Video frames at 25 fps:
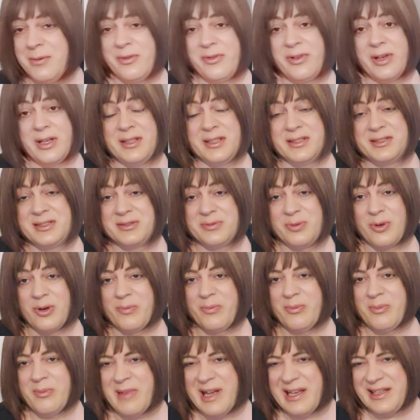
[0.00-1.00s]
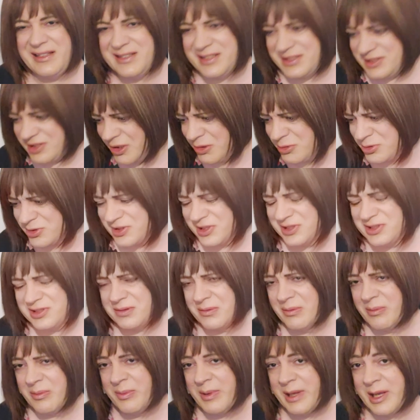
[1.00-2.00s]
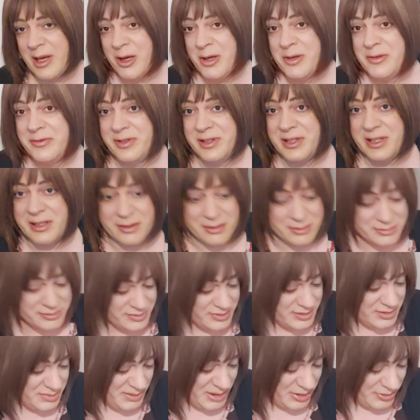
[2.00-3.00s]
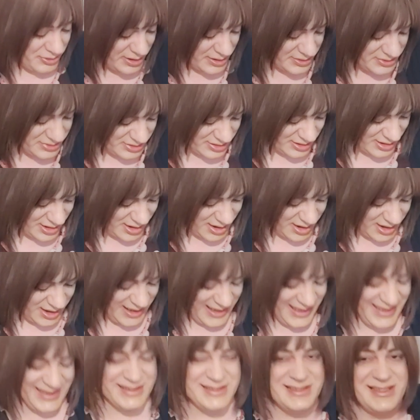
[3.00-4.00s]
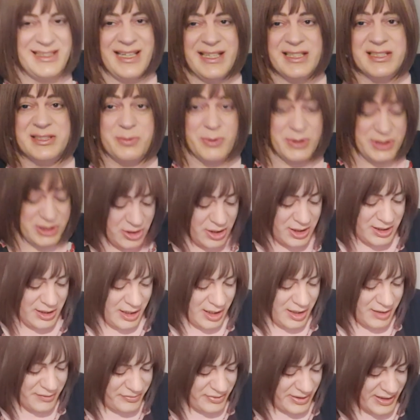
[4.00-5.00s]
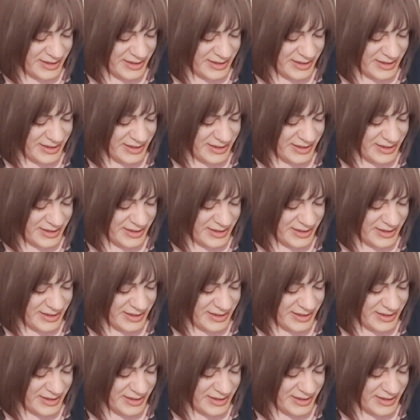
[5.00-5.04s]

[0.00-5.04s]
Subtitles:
with it, and this is what made this whole system a bit overkill, to be honest, is this, which I love.